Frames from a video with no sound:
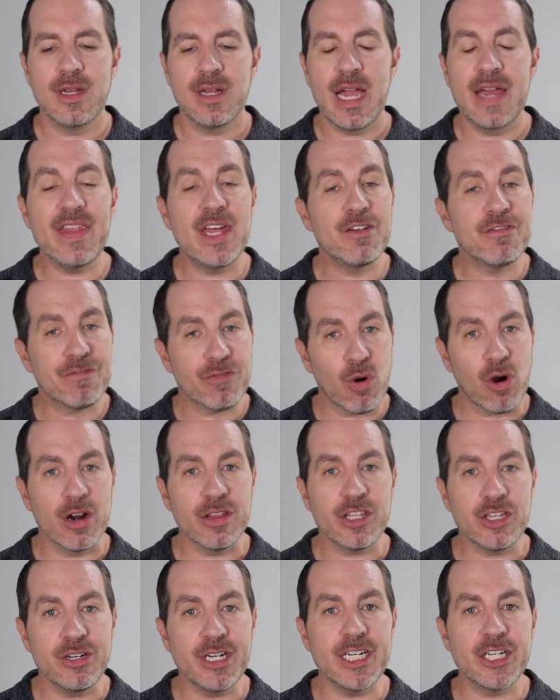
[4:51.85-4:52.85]
And then
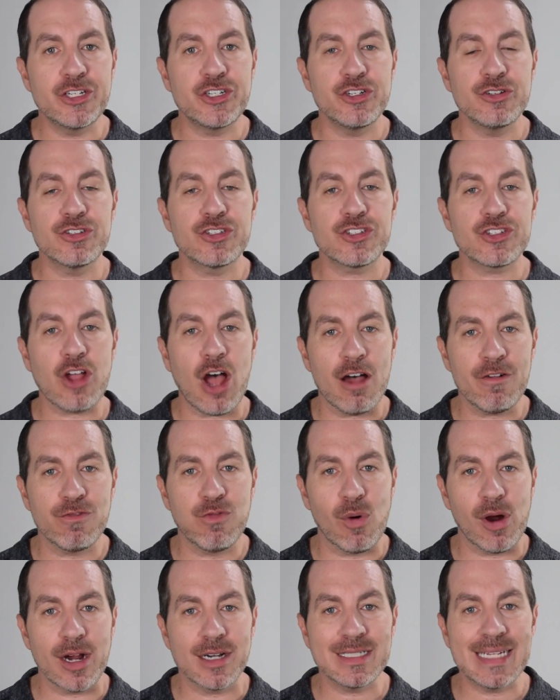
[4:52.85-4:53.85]
fourth, you need to choose
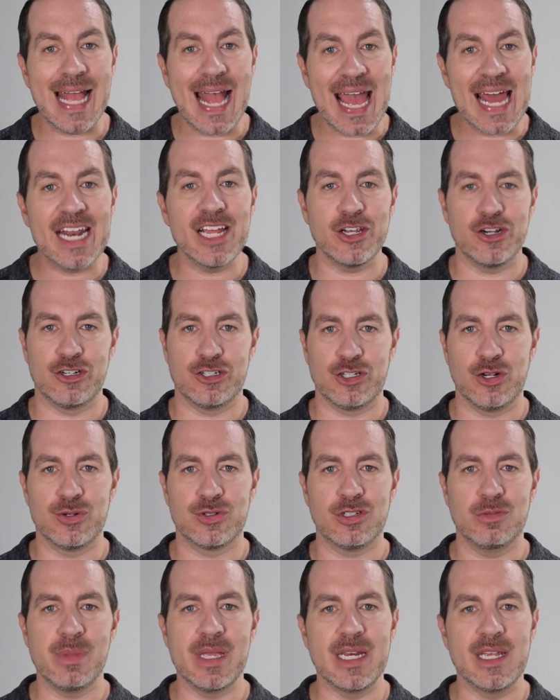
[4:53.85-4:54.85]
software to edit your
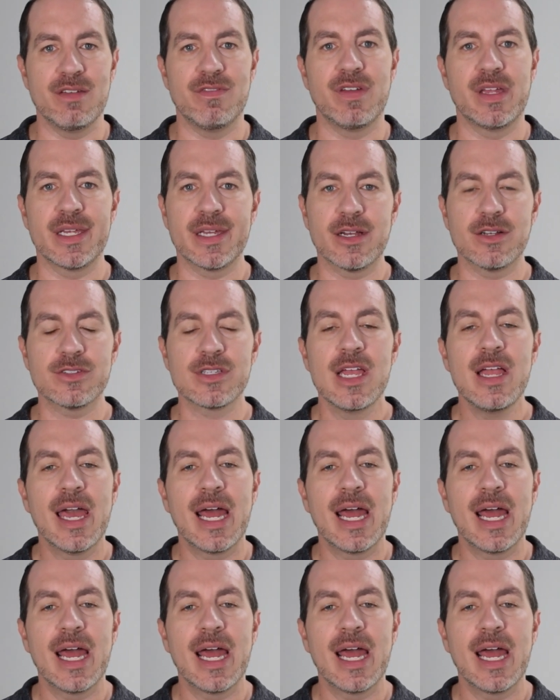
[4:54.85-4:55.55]
social media videos.